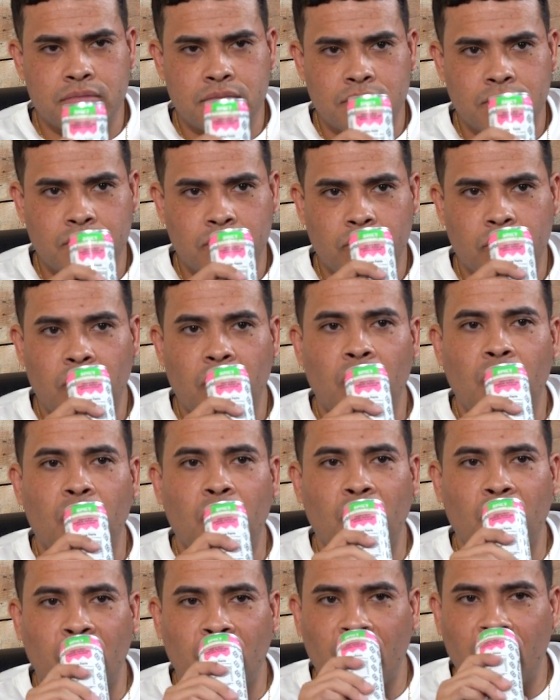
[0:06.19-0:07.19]
Run, well,
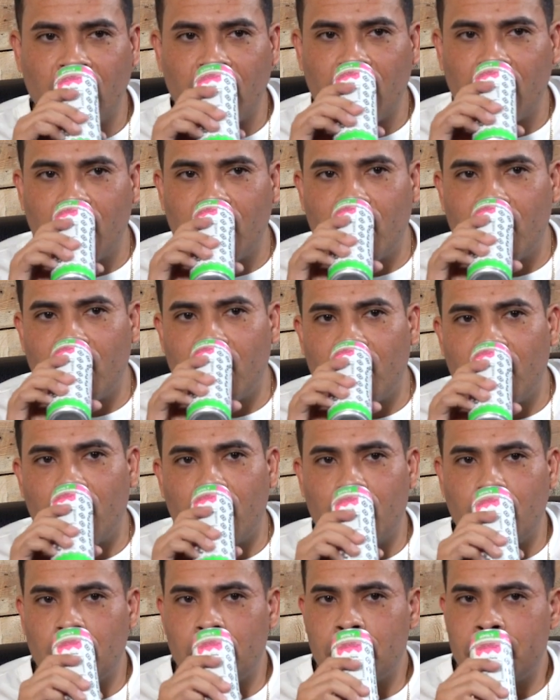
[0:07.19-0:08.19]
run the mile's different. You're
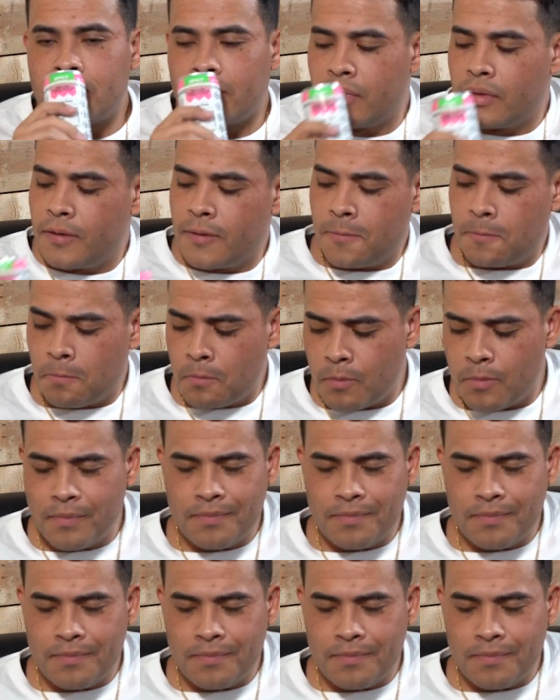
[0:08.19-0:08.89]
at least running with everybody.